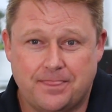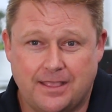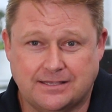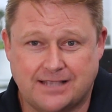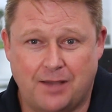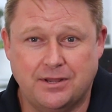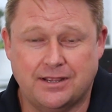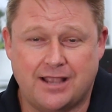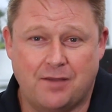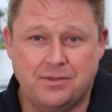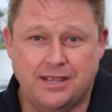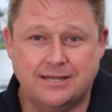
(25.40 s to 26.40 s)
It's
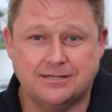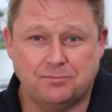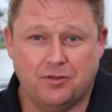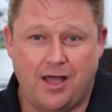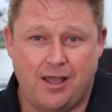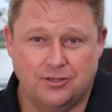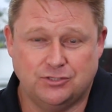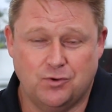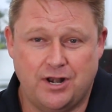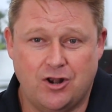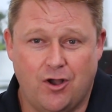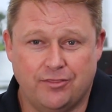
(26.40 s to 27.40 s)
coming into play on the
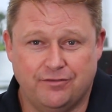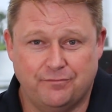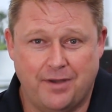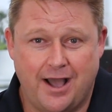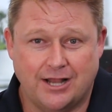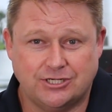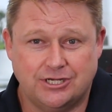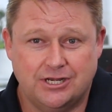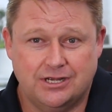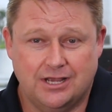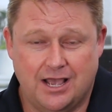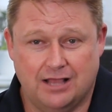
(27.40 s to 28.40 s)
29th of March
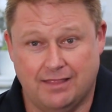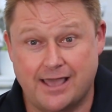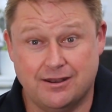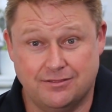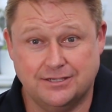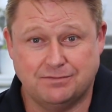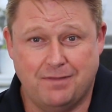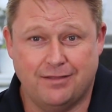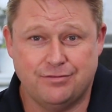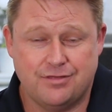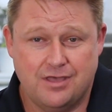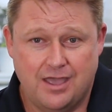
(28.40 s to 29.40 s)
later this
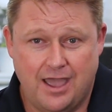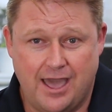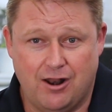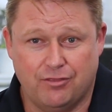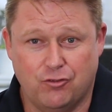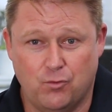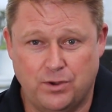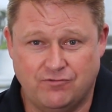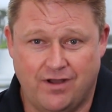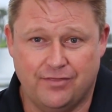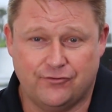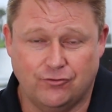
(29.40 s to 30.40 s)
month, and I thought we'd
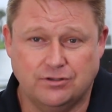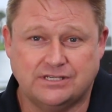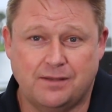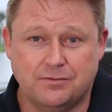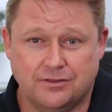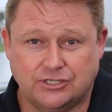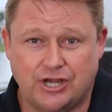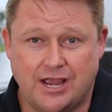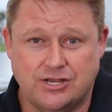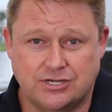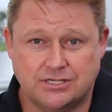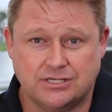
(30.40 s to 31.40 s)
run through some of the
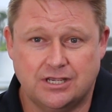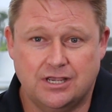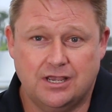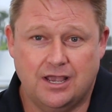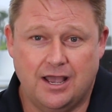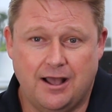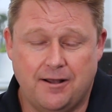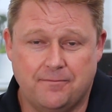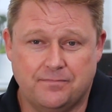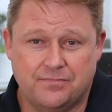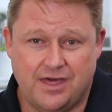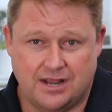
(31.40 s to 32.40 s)
changes
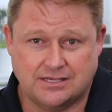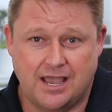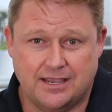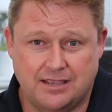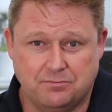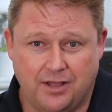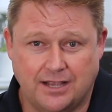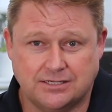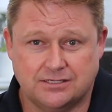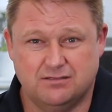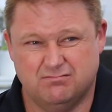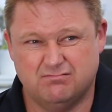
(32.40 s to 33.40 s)
that are taking
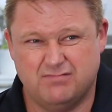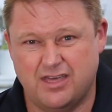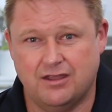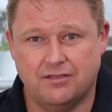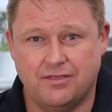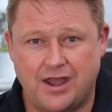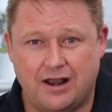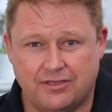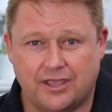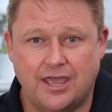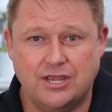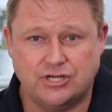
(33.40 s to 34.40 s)
place, that are the
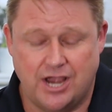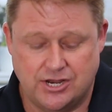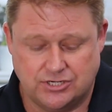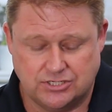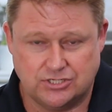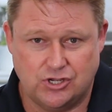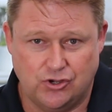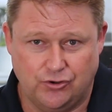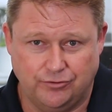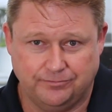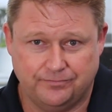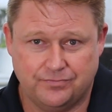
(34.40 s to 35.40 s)
key changes to you.